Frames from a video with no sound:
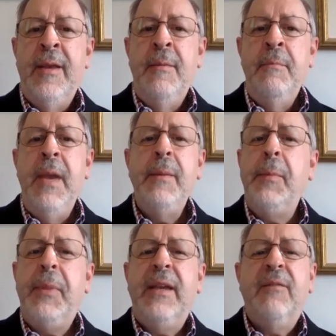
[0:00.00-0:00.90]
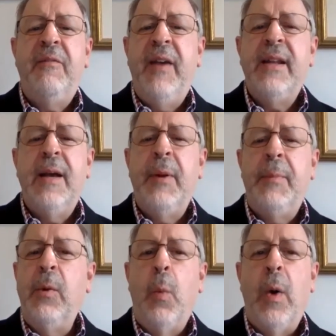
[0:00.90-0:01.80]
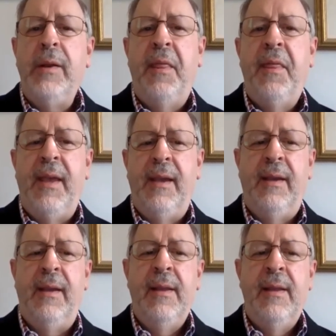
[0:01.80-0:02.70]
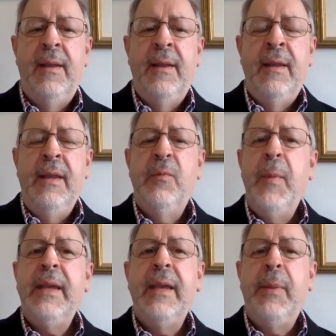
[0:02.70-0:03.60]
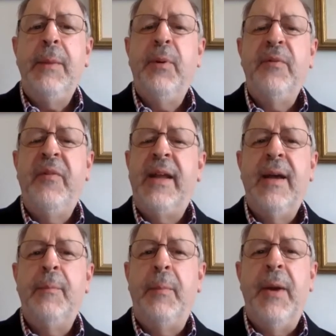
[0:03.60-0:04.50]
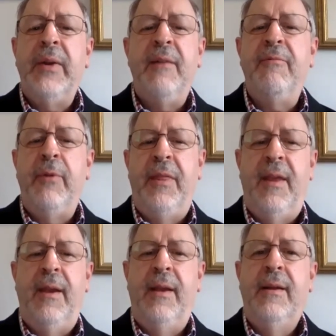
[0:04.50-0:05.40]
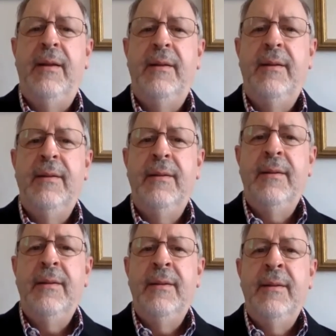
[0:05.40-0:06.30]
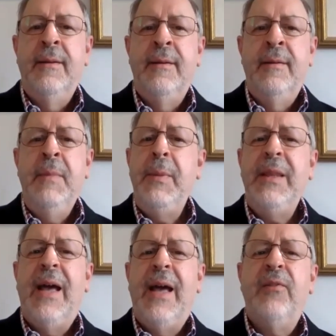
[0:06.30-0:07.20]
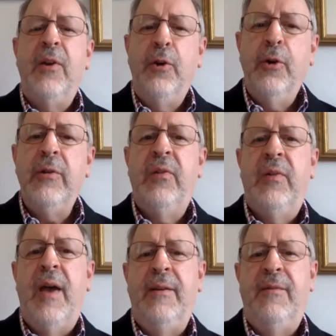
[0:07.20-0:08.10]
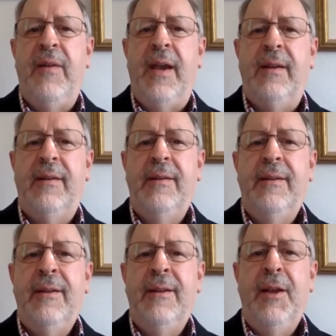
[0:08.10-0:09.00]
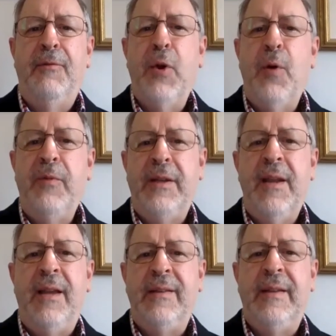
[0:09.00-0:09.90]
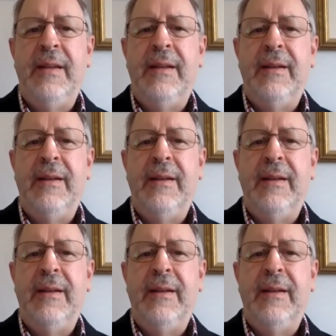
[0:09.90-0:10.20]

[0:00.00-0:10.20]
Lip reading: Maybe being fed up about one thing is making people fed up about everything. Maybe that's a good side effect of COVID-19.